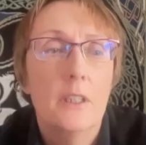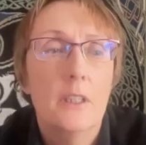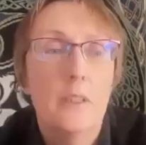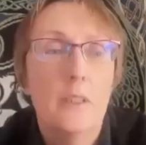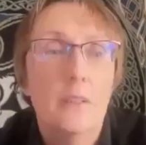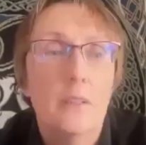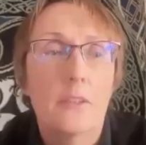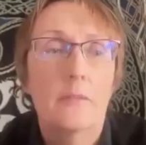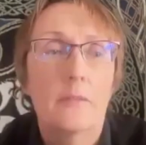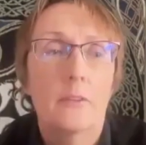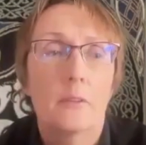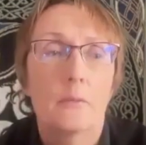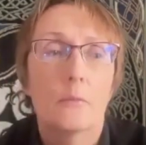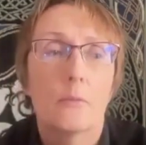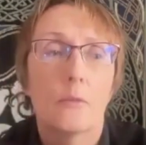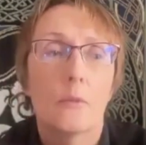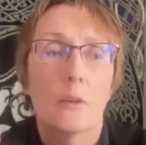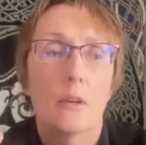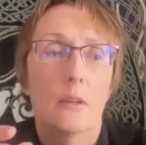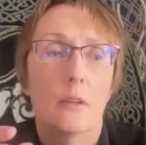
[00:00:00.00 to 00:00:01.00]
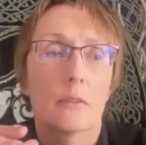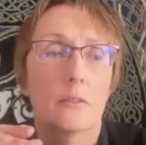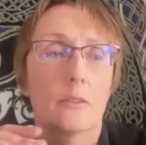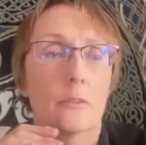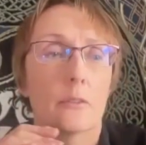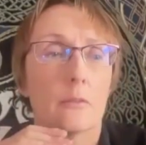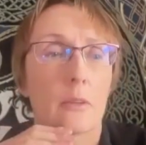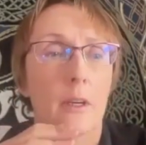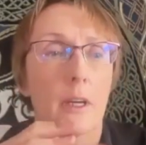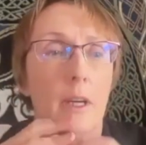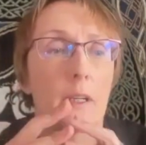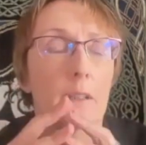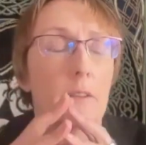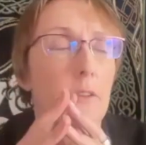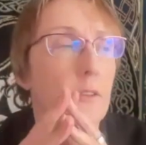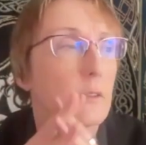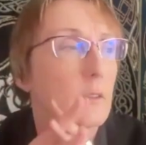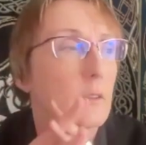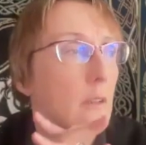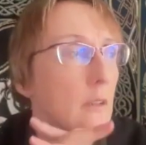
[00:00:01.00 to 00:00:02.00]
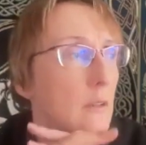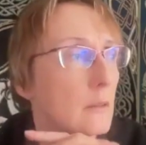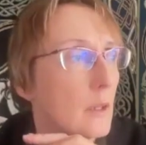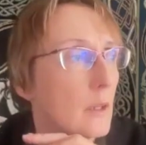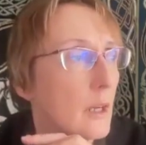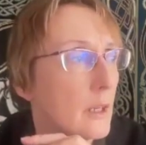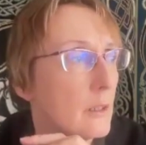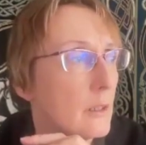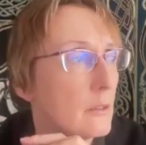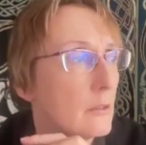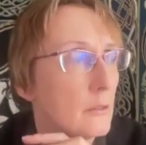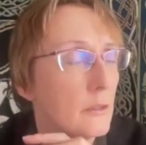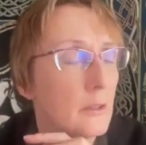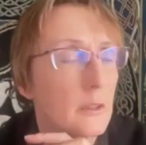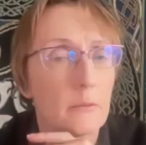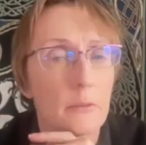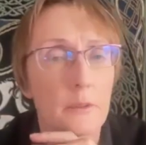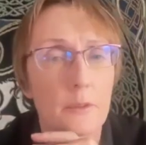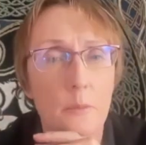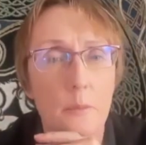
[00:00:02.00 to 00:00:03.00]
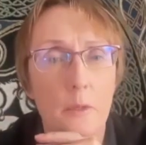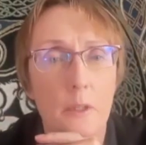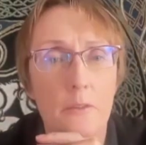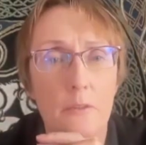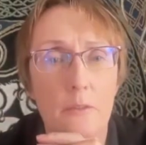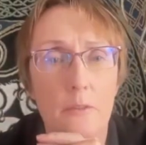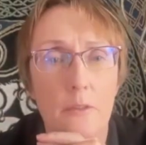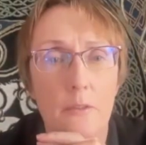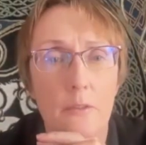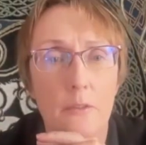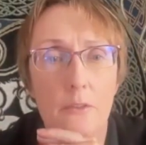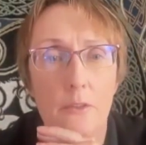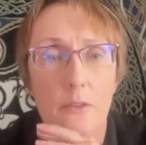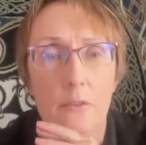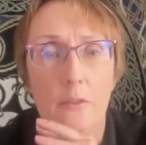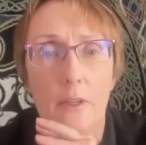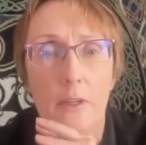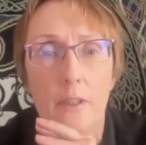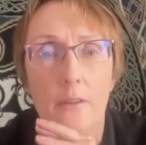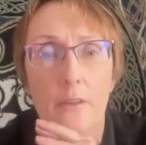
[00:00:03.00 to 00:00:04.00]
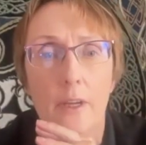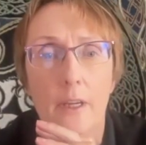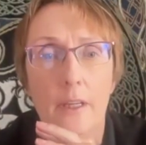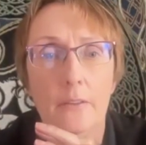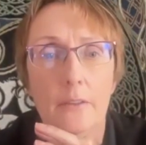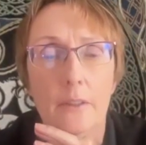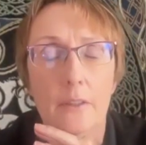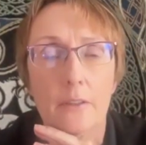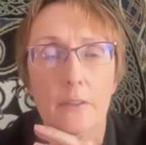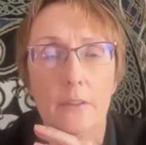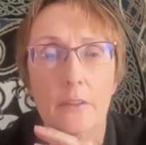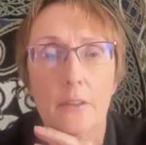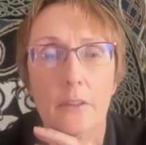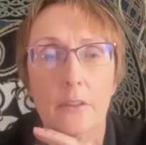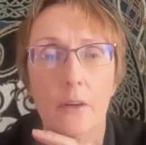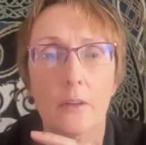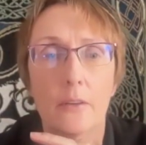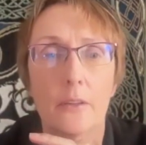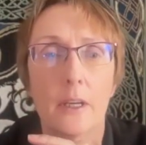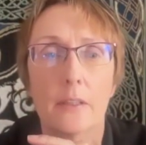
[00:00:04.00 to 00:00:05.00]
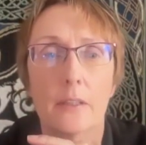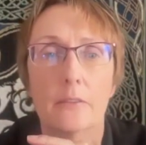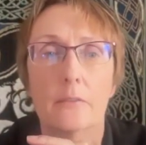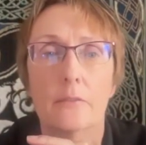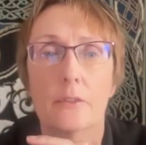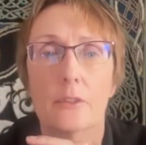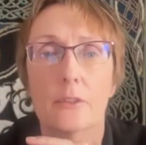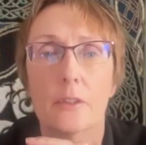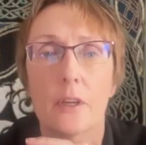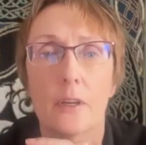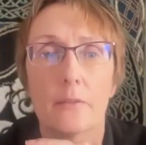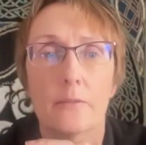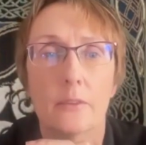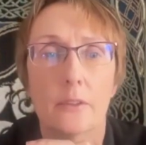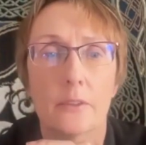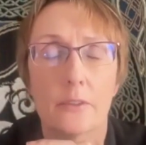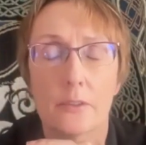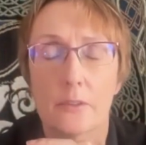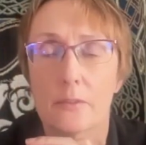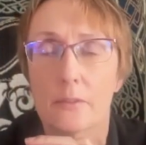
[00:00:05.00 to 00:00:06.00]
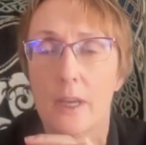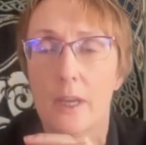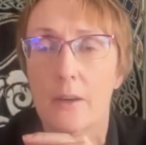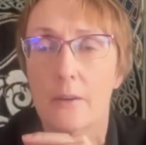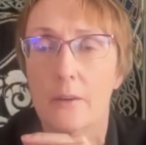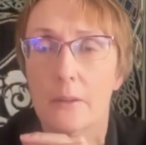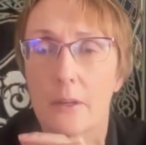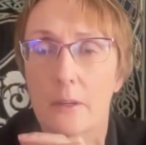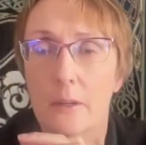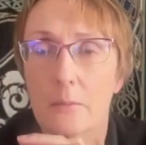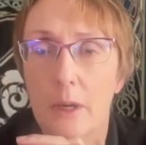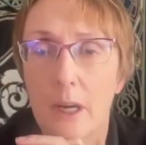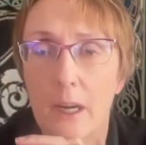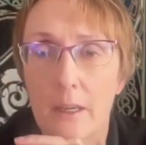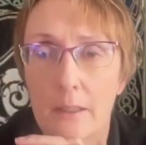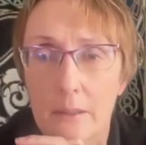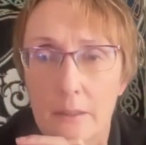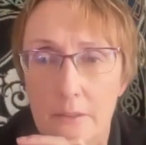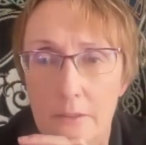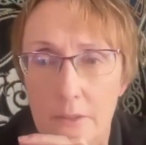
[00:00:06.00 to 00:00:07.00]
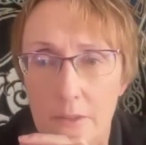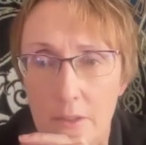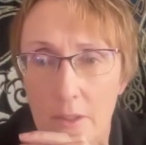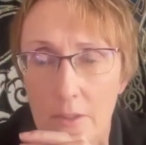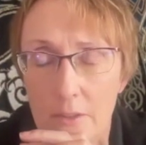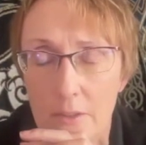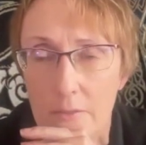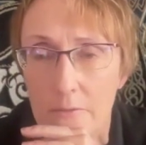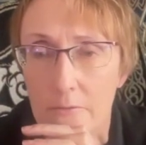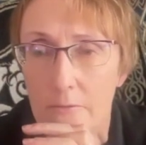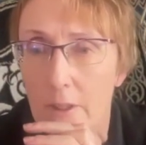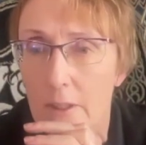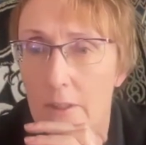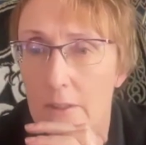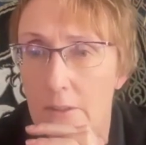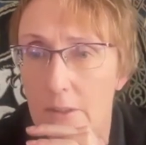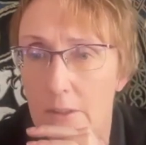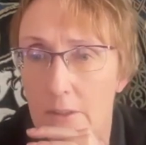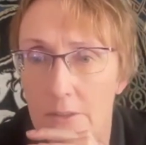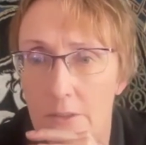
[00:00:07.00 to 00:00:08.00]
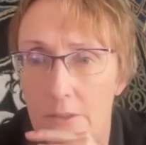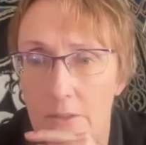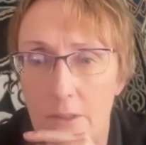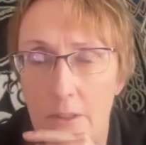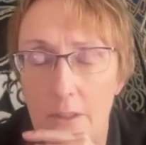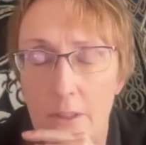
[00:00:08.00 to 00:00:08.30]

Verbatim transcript: it's even more direct. Uh, I agree with Spencer that there's a great likelihood that all that stuff that's now in our bodies does affect us